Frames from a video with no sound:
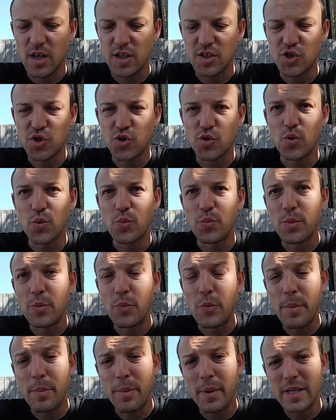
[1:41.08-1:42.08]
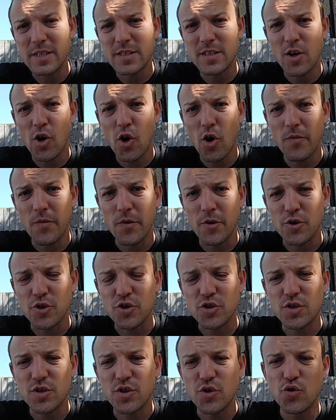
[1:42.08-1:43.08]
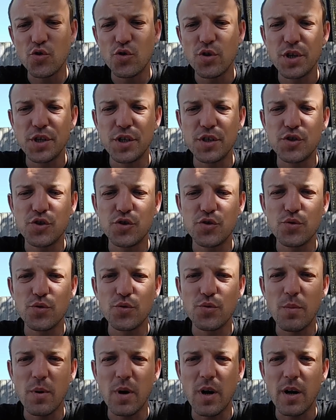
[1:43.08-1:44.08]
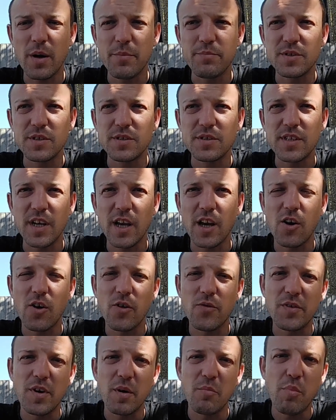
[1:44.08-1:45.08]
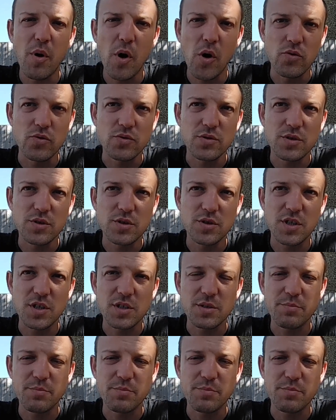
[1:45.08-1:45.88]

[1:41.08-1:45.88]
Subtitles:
to replace the covers you need to take off the bolt, just